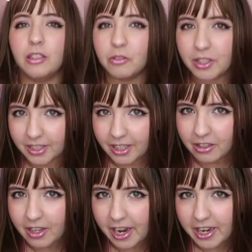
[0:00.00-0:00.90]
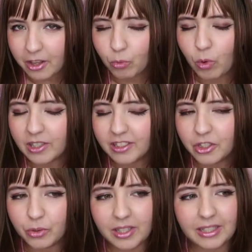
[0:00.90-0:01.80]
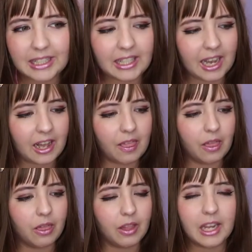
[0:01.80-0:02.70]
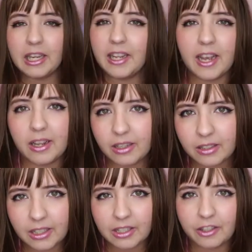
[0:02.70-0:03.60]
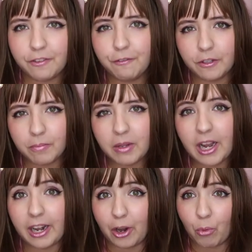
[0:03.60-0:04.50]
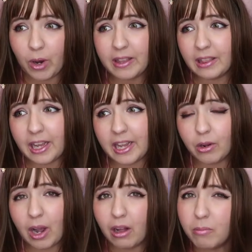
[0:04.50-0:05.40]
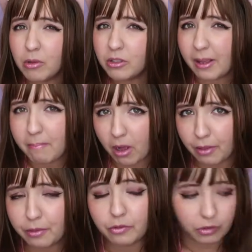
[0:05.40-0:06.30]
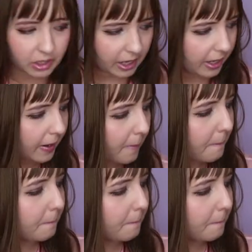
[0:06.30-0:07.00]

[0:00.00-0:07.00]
So the second item was the dress that in the end it didn't fit me and I waited like almost a month to get it.